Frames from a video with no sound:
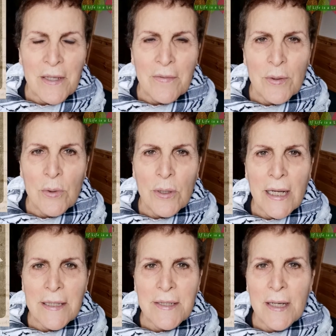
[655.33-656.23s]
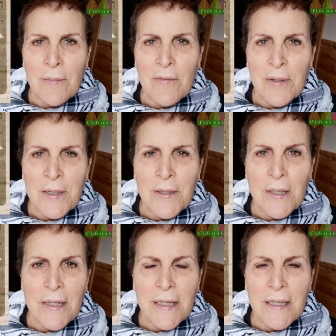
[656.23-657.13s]
If you look at some of the
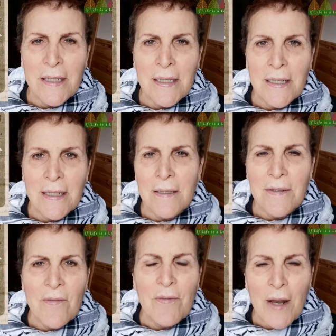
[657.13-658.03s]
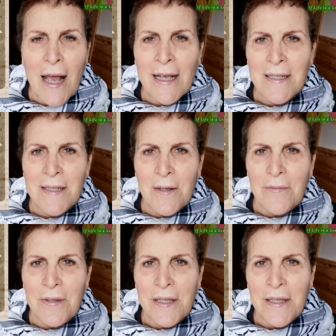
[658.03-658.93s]
early flags
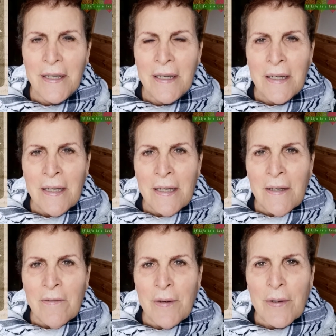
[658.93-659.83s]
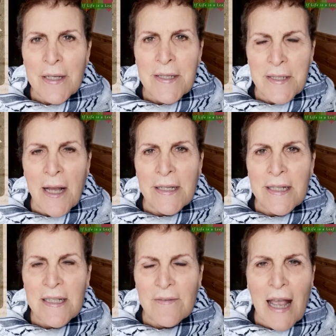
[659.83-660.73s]
of the various Zionist